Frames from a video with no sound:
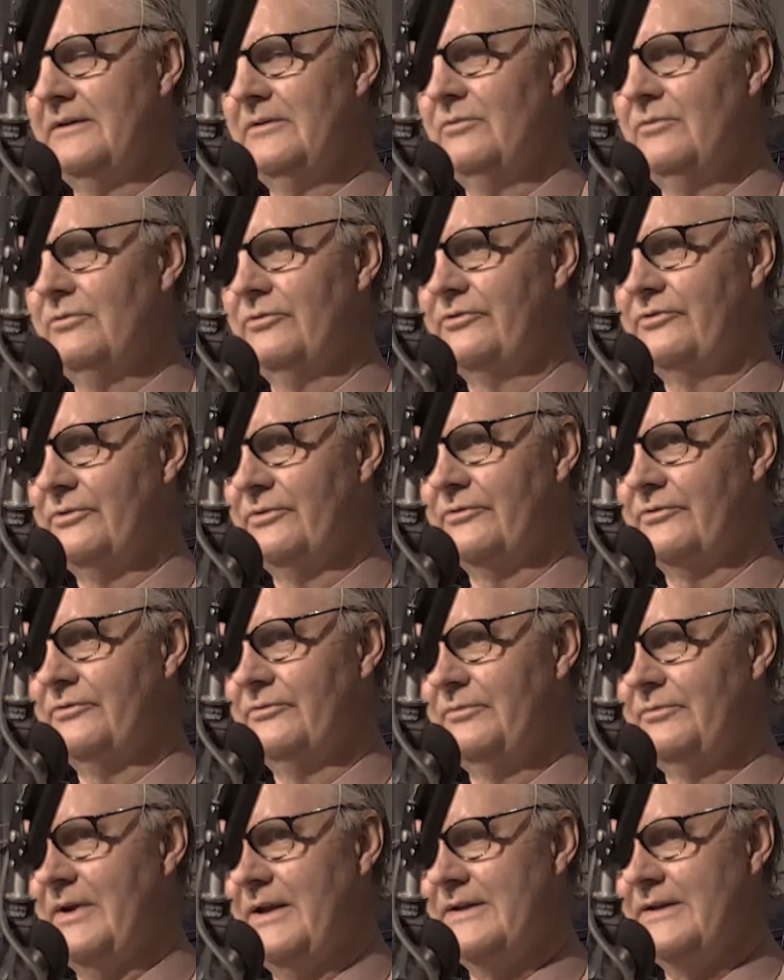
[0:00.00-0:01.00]
in all sorts
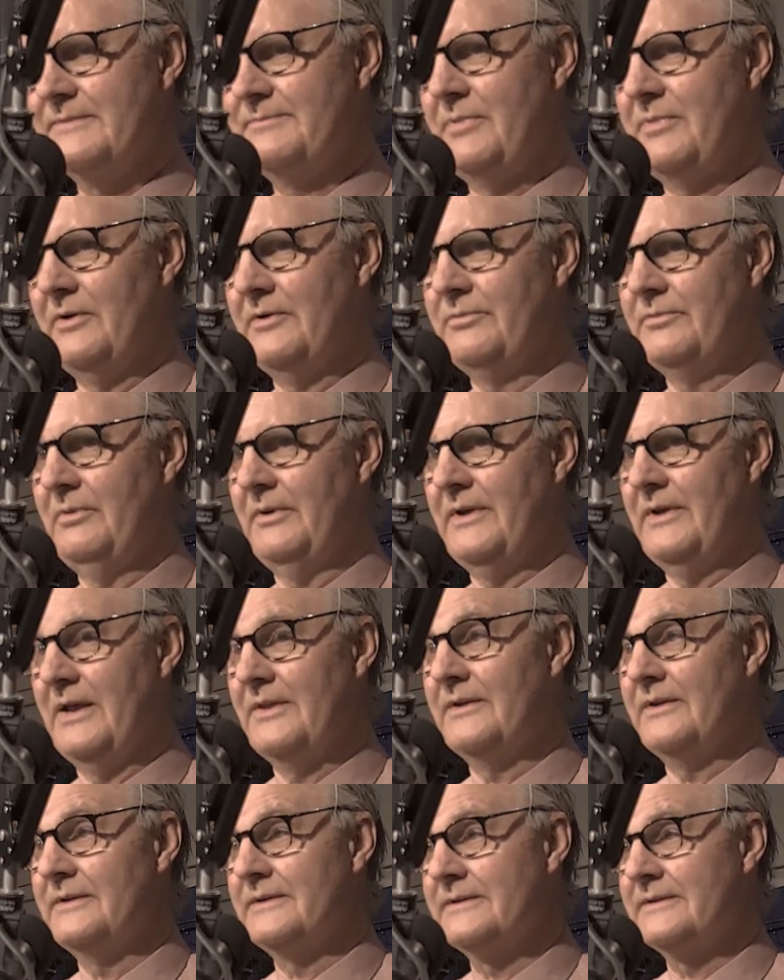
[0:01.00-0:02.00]
of ways, both with
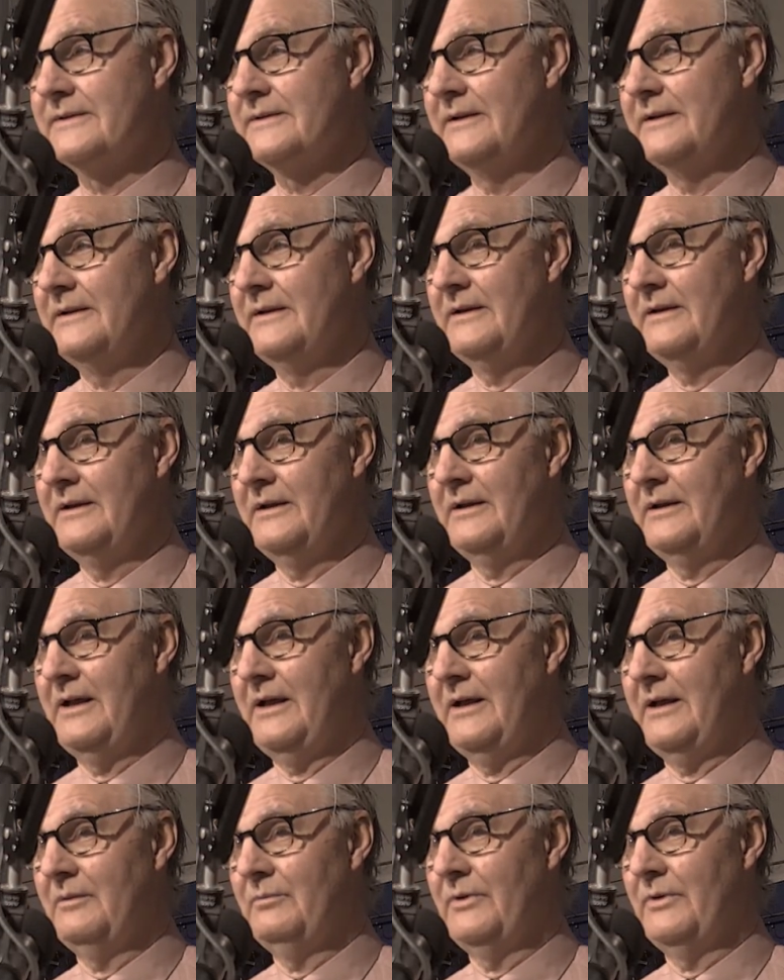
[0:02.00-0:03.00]
others,
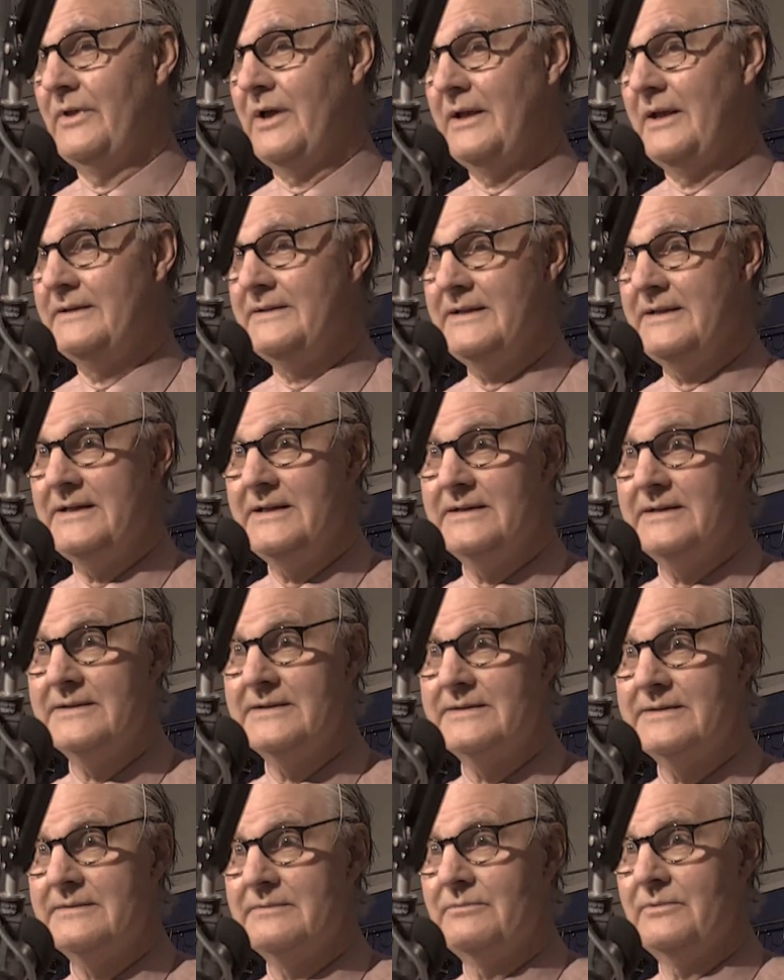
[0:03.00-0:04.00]
with
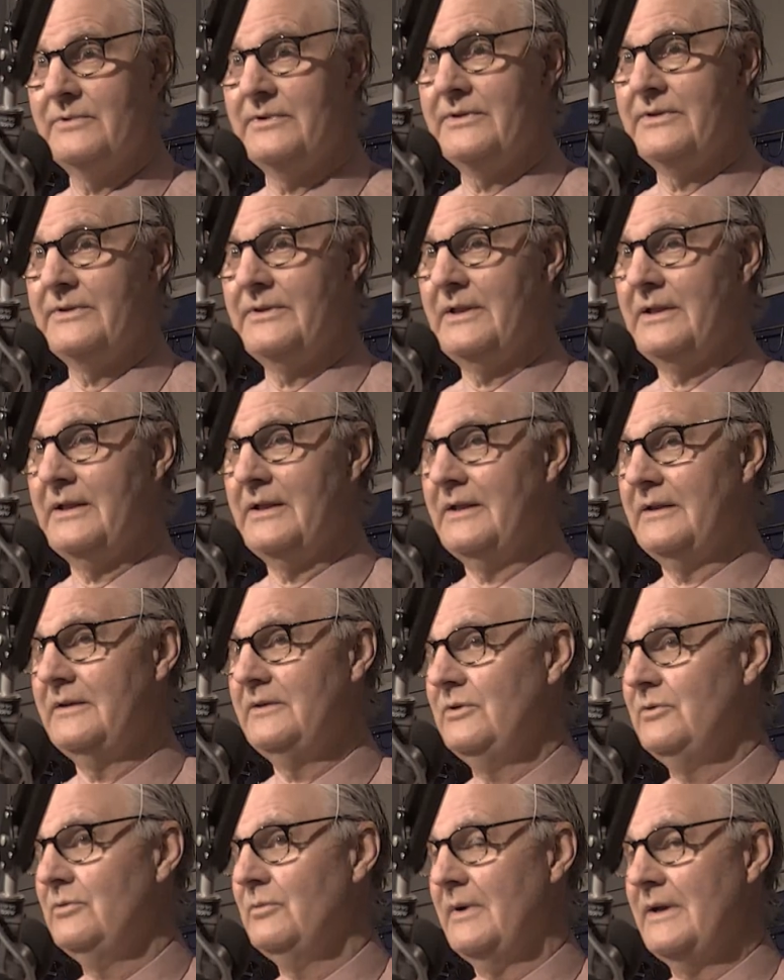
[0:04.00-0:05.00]
ideas, with
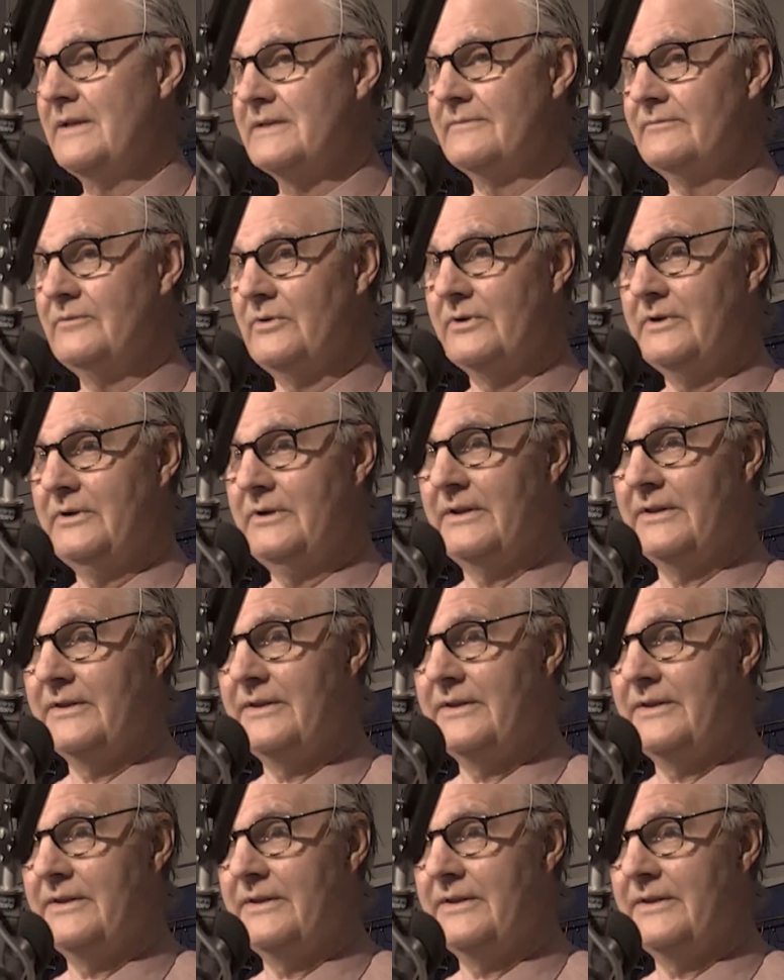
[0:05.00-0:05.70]
new ways of looking